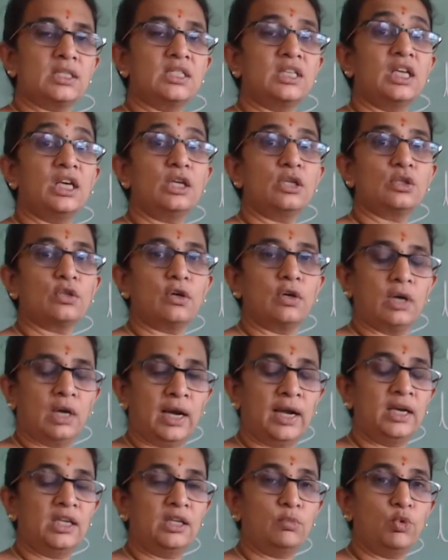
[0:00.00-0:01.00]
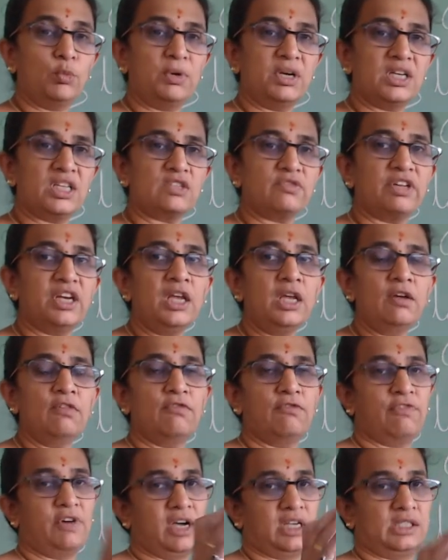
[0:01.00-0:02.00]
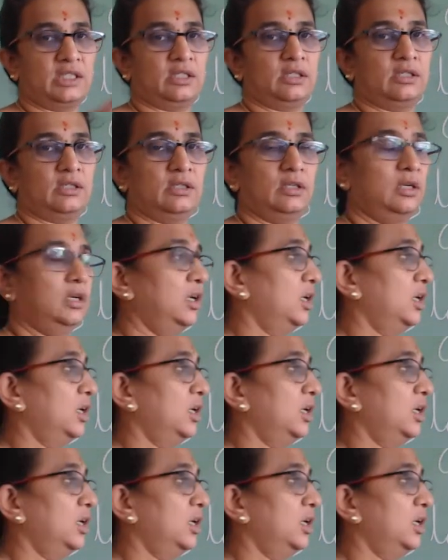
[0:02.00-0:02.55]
and the movement is very fast.